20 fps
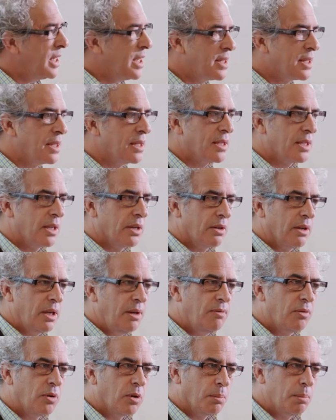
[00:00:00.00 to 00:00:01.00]
necessary
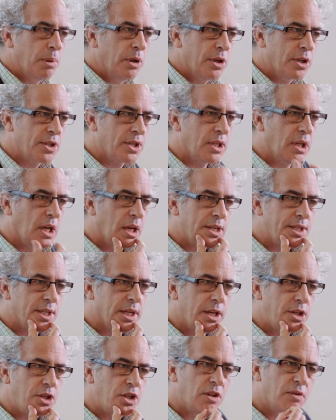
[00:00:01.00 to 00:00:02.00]
for
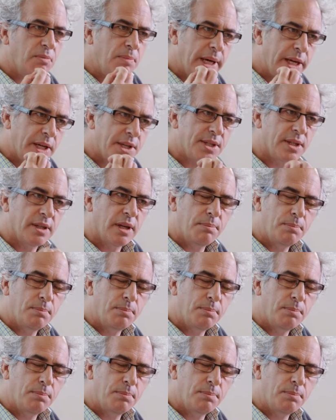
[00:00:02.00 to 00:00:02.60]
personalisation of medicine.